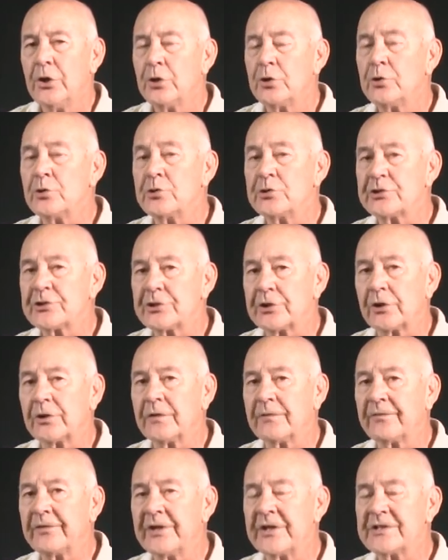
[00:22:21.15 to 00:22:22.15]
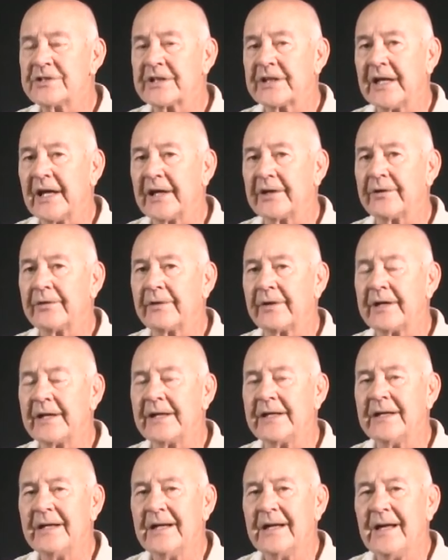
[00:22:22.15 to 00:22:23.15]
who served this
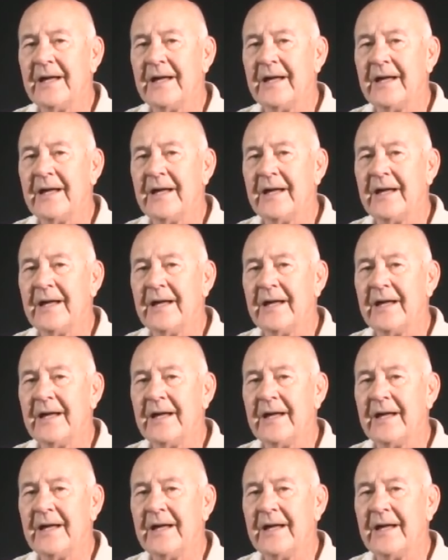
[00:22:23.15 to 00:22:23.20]
country.